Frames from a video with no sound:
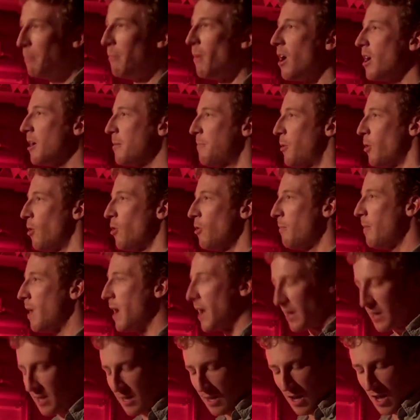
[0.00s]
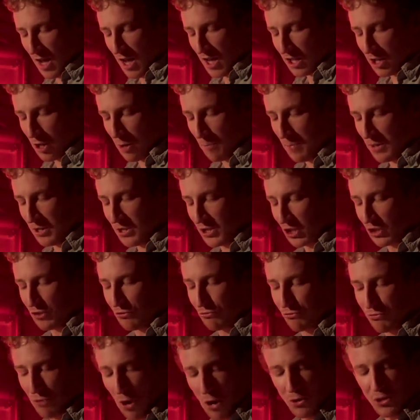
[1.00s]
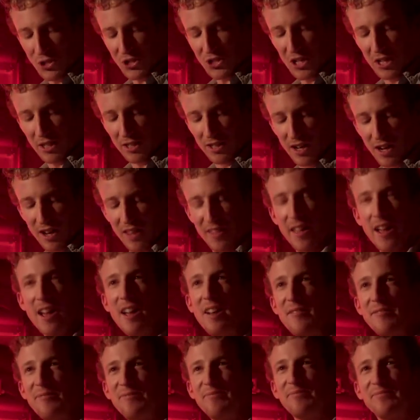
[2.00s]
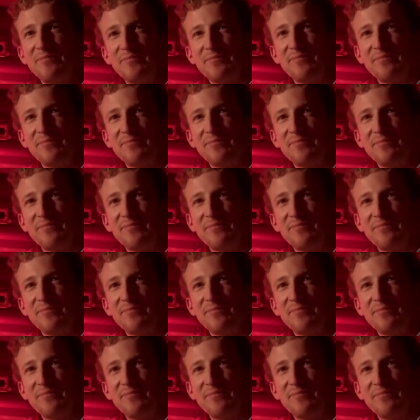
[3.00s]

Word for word: My poor May could be just roasting like that.